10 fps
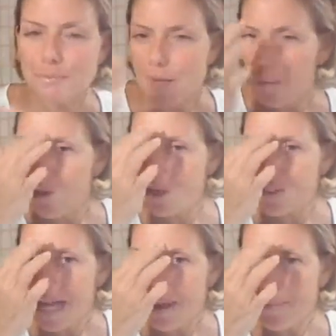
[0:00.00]
And when you're
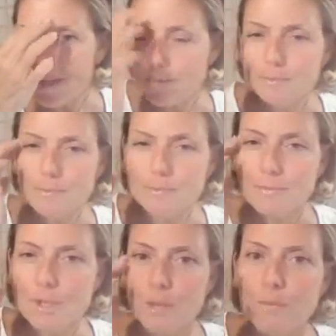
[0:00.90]
tapping,
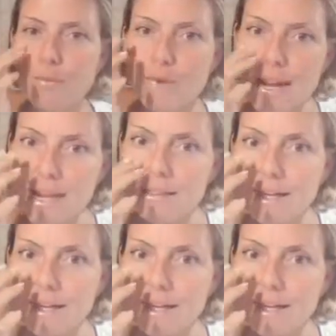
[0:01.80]
you're breaking